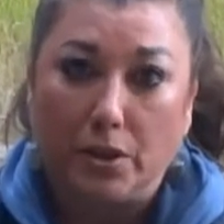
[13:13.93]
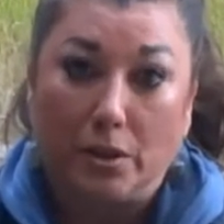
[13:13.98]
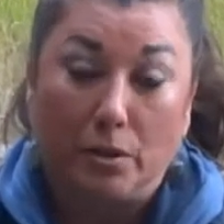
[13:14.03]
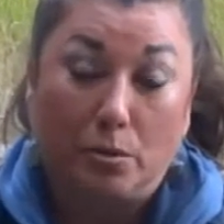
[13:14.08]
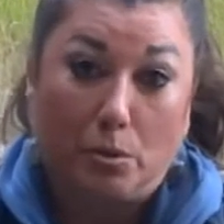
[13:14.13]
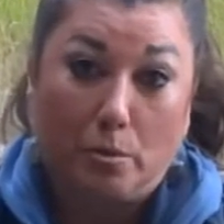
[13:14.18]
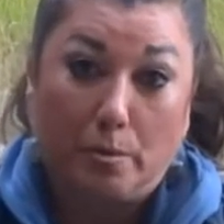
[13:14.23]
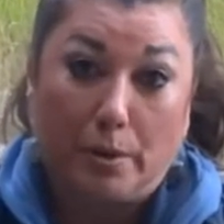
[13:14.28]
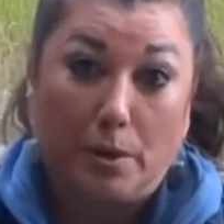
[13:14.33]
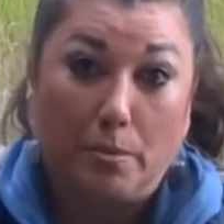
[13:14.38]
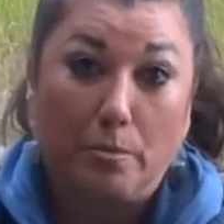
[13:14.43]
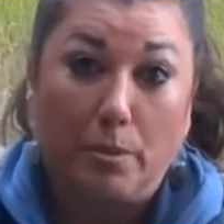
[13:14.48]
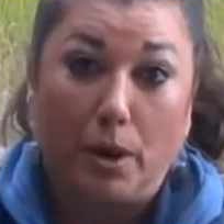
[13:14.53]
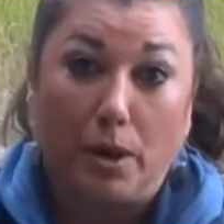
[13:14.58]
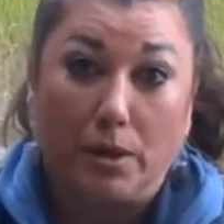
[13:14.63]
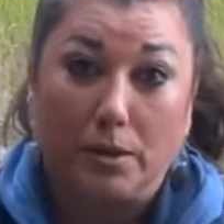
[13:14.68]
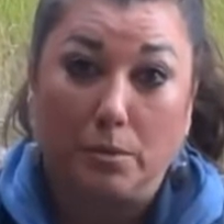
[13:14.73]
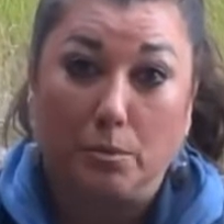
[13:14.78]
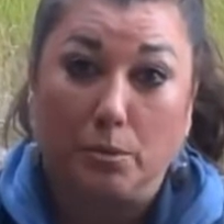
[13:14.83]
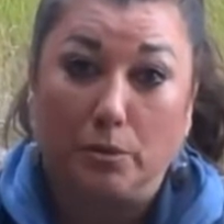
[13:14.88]
It will be
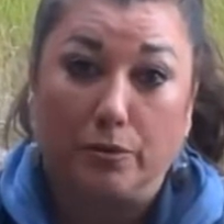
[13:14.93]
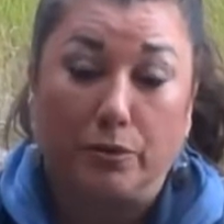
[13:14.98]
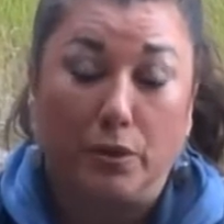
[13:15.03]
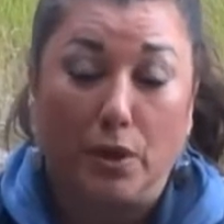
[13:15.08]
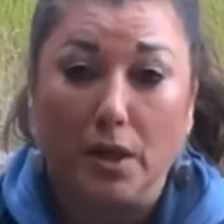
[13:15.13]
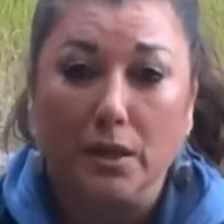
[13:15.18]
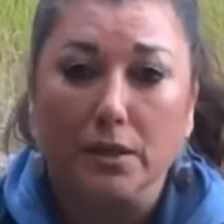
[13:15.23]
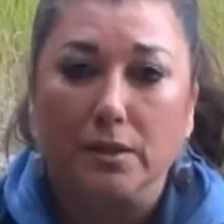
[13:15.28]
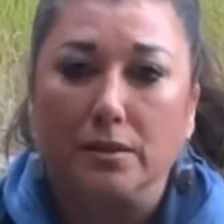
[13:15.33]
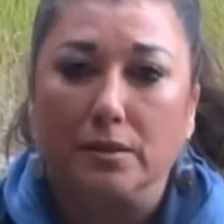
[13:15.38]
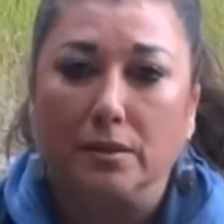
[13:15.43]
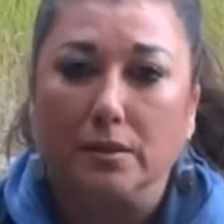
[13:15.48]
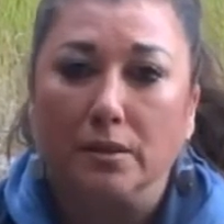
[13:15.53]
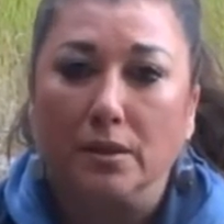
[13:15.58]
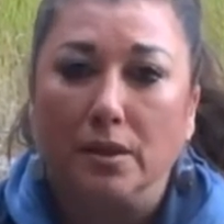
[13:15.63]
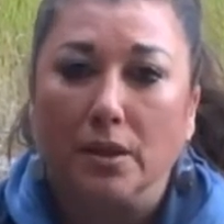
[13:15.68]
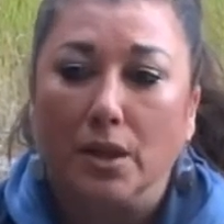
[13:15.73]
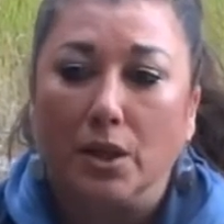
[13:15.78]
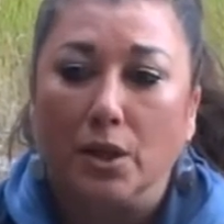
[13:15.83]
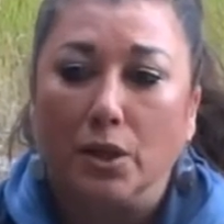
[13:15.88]
impossible for us
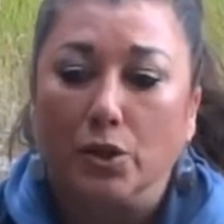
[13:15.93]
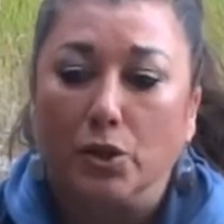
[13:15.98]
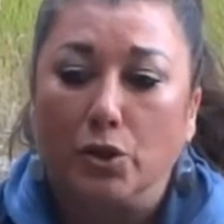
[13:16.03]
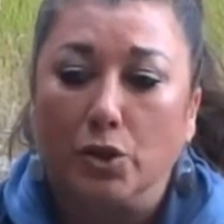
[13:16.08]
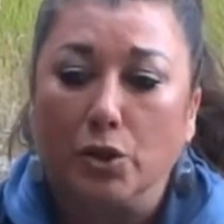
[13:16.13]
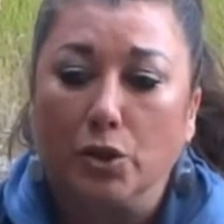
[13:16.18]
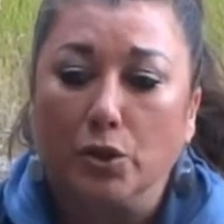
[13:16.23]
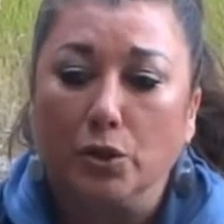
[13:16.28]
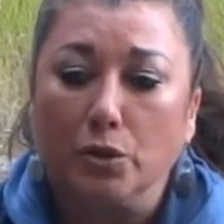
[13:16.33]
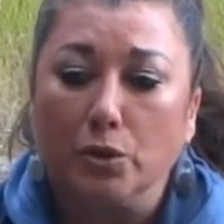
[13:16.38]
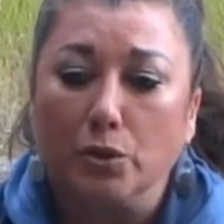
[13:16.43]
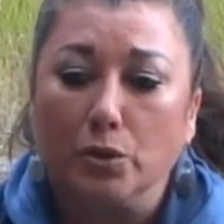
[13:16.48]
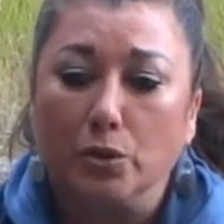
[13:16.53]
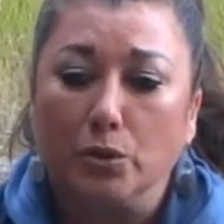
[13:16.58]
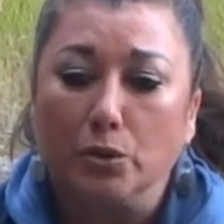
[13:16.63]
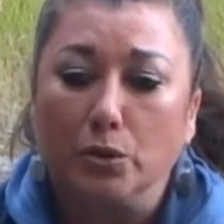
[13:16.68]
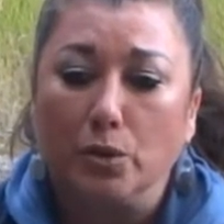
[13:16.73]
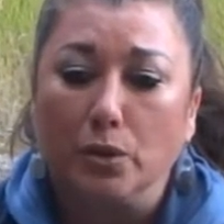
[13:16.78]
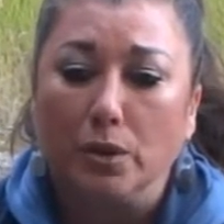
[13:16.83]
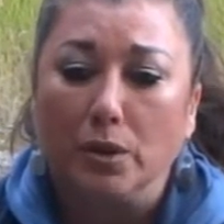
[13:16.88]

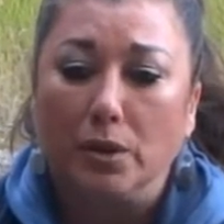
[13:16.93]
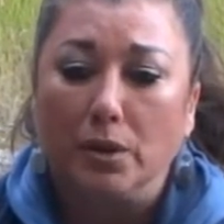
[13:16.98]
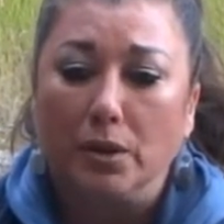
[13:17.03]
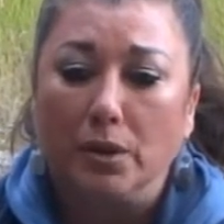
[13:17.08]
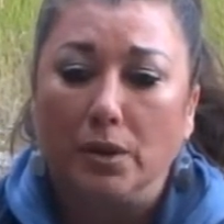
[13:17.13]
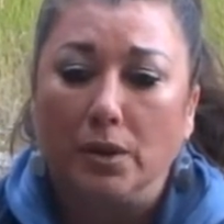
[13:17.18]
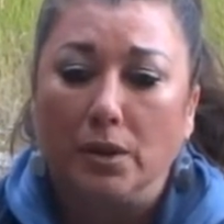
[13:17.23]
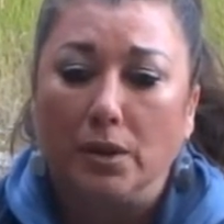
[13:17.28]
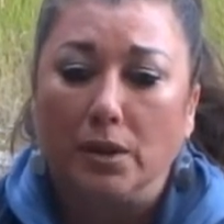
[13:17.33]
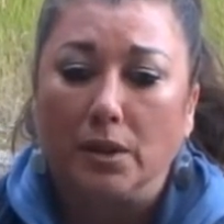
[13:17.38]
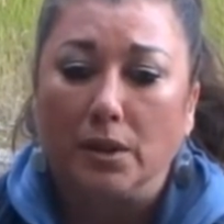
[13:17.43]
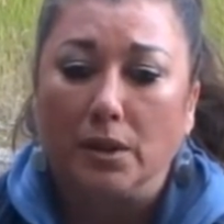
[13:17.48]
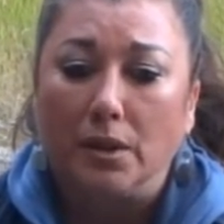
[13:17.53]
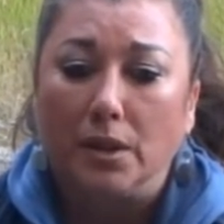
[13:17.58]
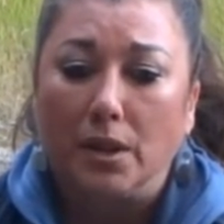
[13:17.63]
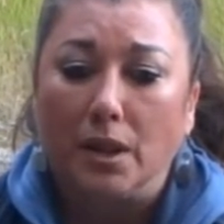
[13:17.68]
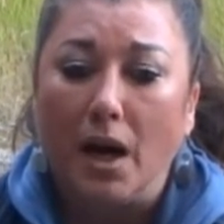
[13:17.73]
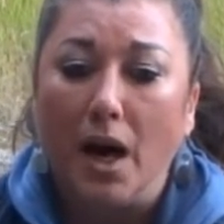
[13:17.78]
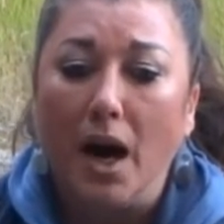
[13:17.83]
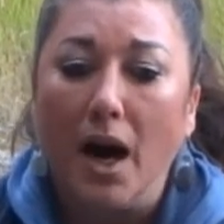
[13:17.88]
to
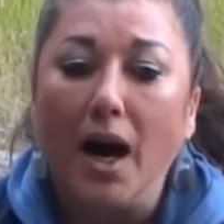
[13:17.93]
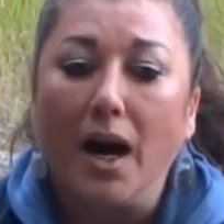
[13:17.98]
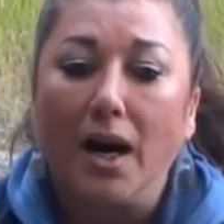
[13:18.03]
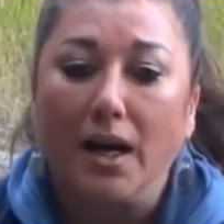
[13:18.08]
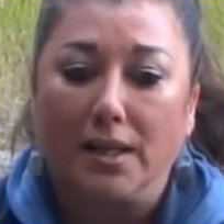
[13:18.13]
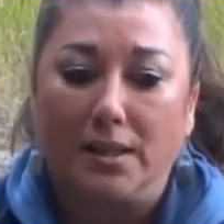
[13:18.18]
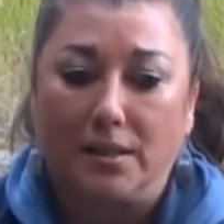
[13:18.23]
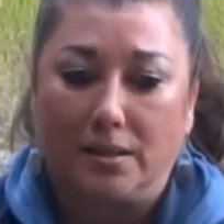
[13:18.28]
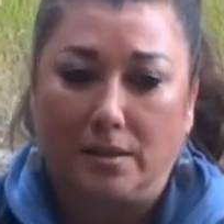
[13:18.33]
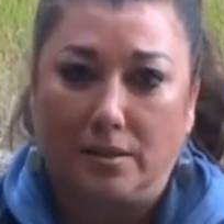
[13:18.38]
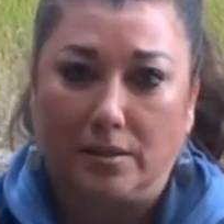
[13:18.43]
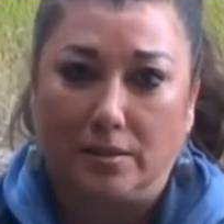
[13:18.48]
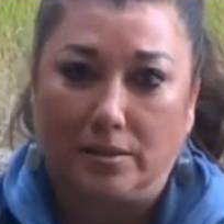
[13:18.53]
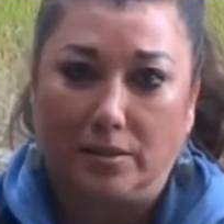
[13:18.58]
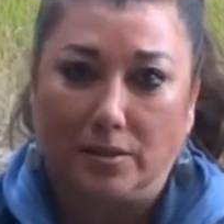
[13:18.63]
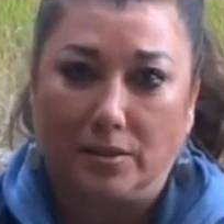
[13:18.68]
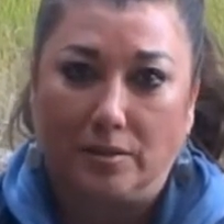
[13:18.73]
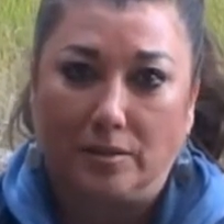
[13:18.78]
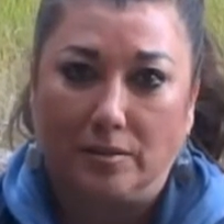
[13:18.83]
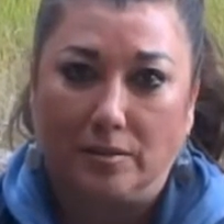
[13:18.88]
hide
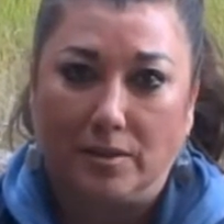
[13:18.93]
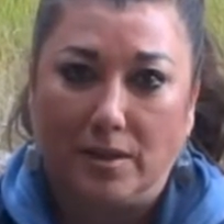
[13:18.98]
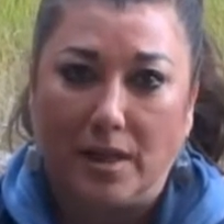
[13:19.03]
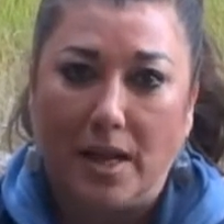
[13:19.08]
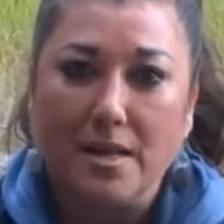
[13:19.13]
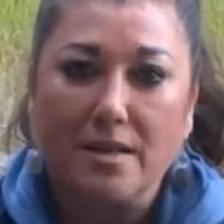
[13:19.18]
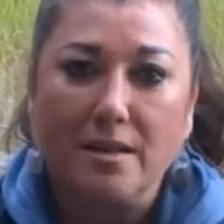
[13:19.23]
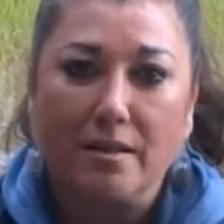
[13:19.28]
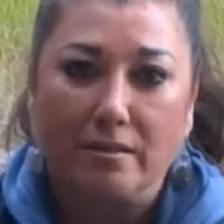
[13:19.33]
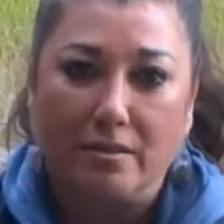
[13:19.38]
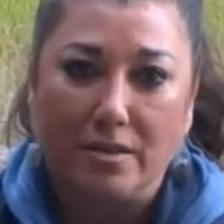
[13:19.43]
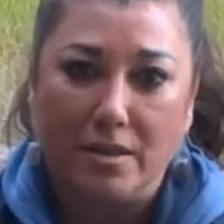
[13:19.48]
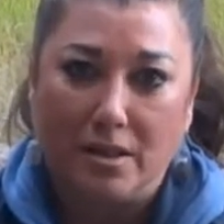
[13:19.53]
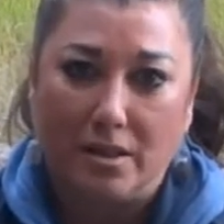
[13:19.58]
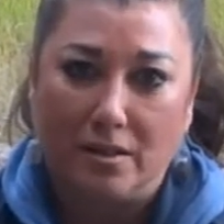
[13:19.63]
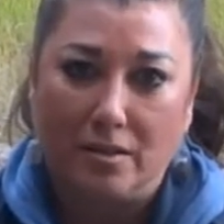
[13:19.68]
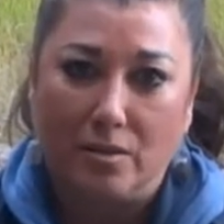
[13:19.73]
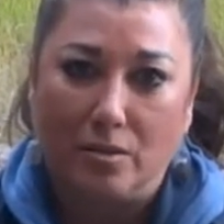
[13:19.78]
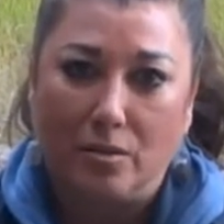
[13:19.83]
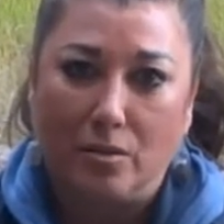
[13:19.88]

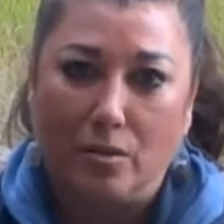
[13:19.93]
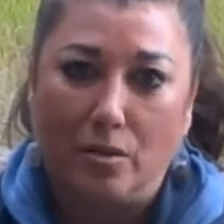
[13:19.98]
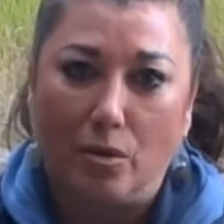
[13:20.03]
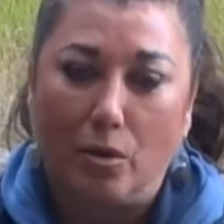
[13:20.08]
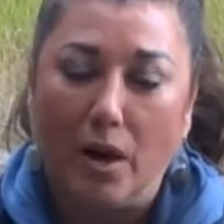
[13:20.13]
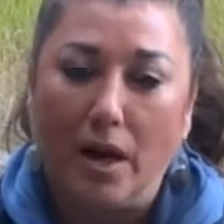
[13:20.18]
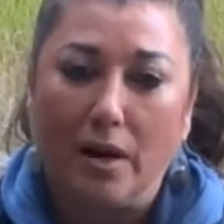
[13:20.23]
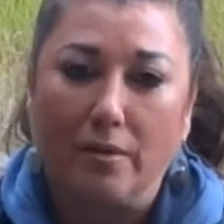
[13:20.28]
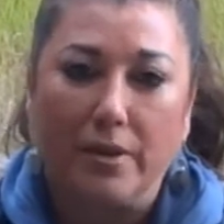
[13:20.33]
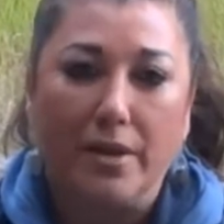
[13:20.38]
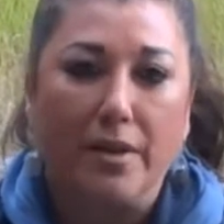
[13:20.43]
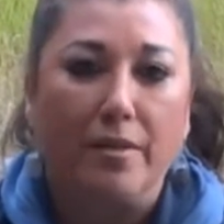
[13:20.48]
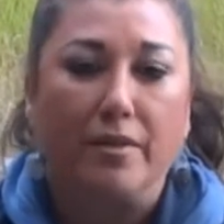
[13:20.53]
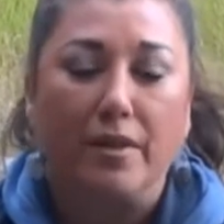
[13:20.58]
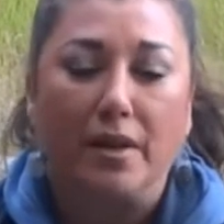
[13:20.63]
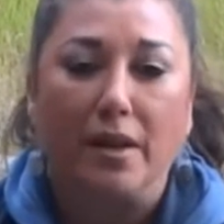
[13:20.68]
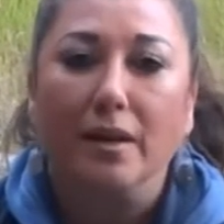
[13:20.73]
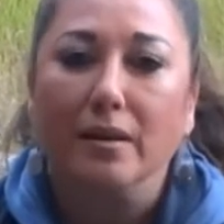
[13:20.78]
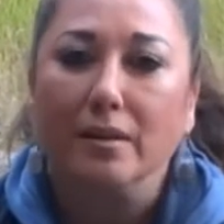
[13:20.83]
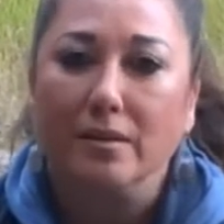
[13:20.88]
anything or have
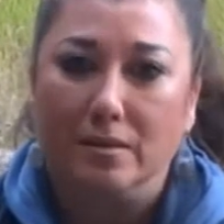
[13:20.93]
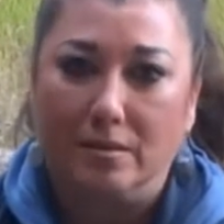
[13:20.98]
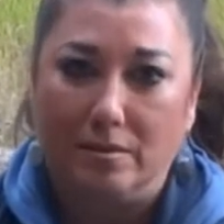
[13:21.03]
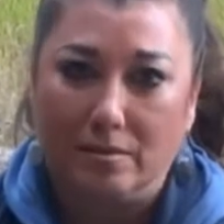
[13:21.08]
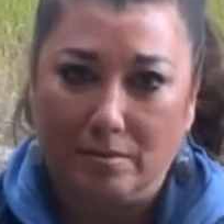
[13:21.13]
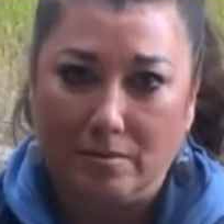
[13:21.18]
anything hidden.